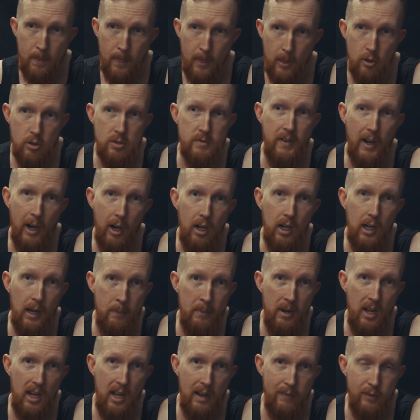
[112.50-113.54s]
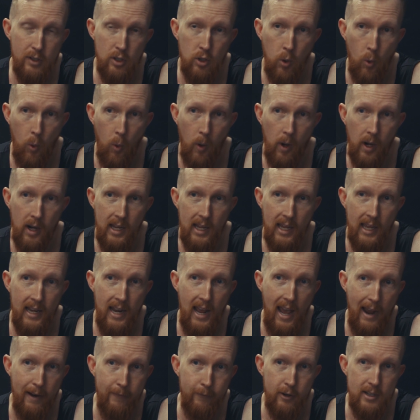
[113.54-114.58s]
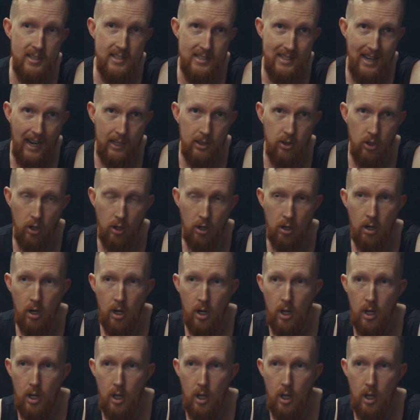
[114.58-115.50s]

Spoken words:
There's very limited inventory in every sector,